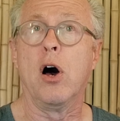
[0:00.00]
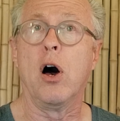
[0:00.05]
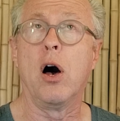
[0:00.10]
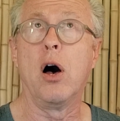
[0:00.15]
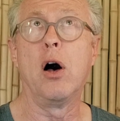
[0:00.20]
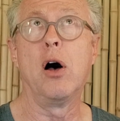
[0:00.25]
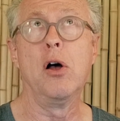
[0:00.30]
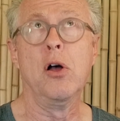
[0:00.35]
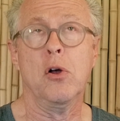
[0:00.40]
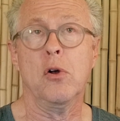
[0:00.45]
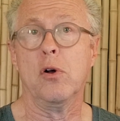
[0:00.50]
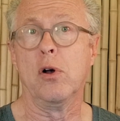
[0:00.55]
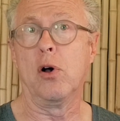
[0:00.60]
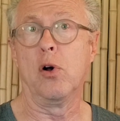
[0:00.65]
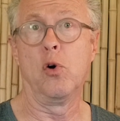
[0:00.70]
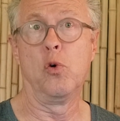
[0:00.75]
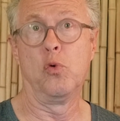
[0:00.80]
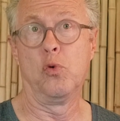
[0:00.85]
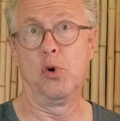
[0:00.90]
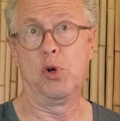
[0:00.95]

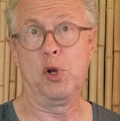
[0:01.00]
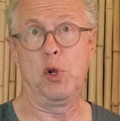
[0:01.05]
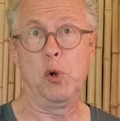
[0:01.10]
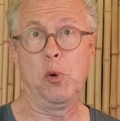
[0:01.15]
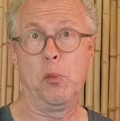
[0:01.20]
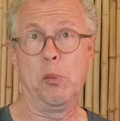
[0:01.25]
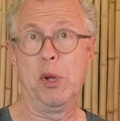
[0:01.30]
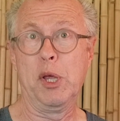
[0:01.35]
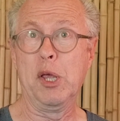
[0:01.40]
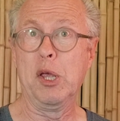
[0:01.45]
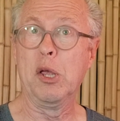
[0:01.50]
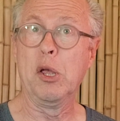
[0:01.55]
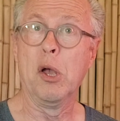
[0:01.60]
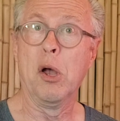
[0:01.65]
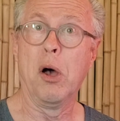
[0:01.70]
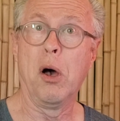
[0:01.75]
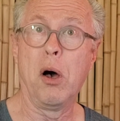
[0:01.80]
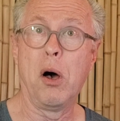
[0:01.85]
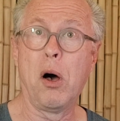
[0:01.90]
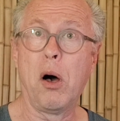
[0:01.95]
would it be
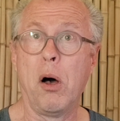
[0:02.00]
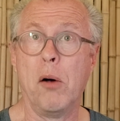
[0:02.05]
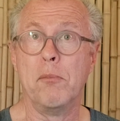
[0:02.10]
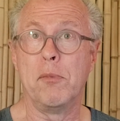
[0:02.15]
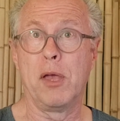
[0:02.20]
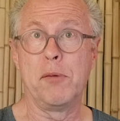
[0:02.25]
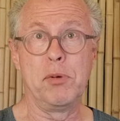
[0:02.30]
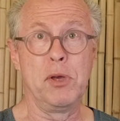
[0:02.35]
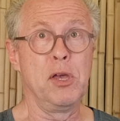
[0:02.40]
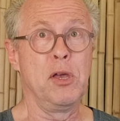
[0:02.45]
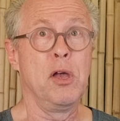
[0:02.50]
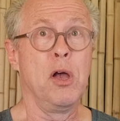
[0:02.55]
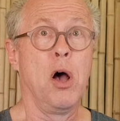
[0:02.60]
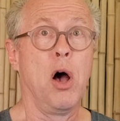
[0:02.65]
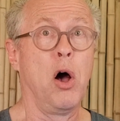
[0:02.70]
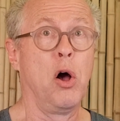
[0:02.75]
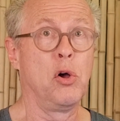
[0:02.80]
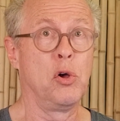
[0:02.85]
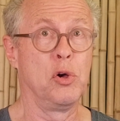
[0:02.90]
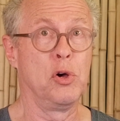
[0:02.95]
maybe
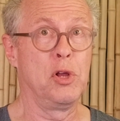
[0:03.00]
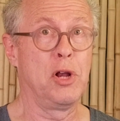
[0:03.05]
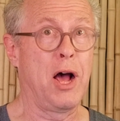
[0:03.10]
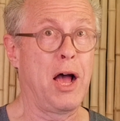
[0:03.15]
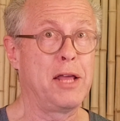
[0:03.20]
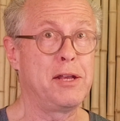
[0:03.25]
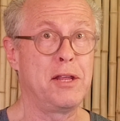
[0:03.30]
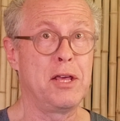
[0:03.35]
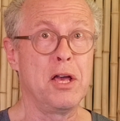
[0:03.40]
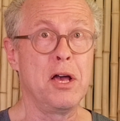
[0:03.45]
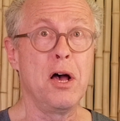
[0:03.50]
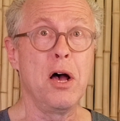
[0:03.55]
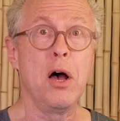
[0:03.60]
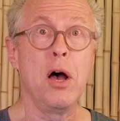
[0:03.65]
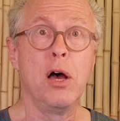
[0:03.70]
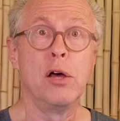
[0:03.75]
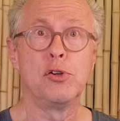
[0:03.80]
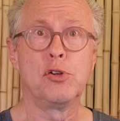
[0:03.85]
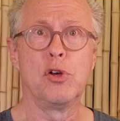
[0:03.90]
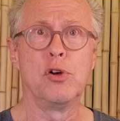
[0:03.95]
a good
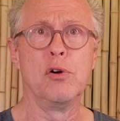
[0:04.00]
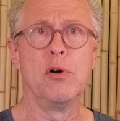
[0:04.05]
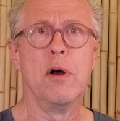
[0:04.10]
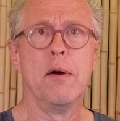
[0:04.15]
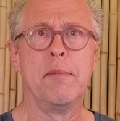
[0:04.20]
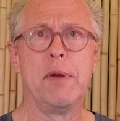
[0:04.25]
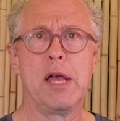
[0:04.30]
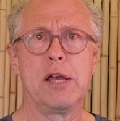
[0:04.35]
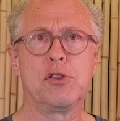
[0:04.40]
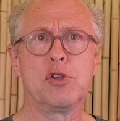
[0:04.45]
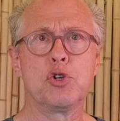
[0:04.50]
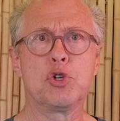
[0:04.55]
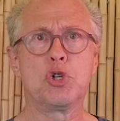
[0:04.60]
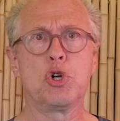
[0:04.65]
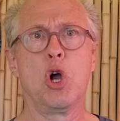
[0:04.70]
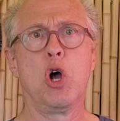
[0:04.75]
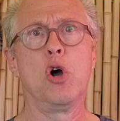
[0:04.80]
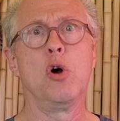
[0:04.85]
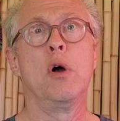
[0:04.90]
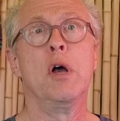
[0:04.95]
idea to make the
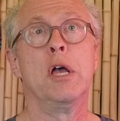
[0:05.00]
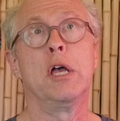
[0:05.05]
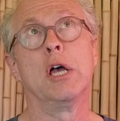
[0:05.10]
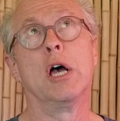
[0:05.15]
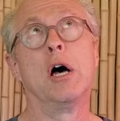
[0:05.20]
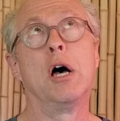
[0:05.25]
show